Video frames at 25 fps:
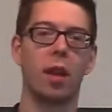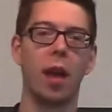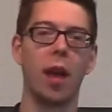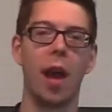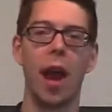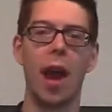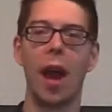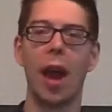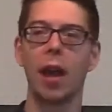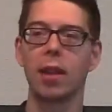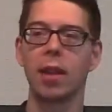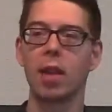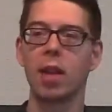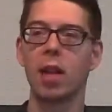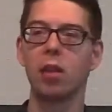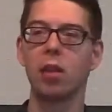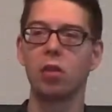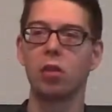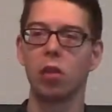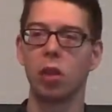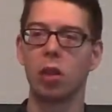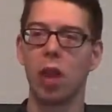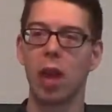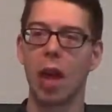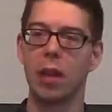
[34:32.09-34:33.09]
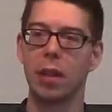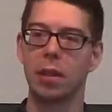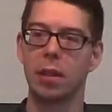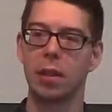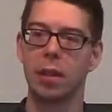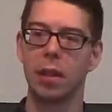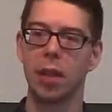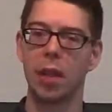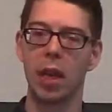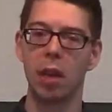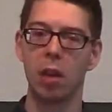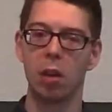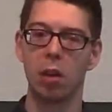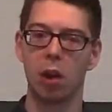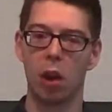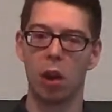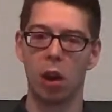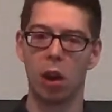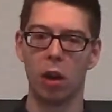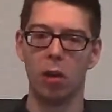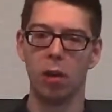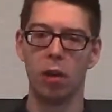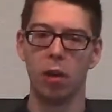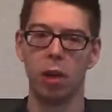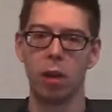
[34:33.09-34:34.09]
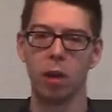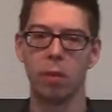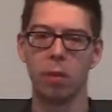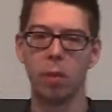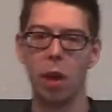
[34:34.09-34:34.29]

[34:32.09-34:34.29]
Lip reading: had the Israelites stand on,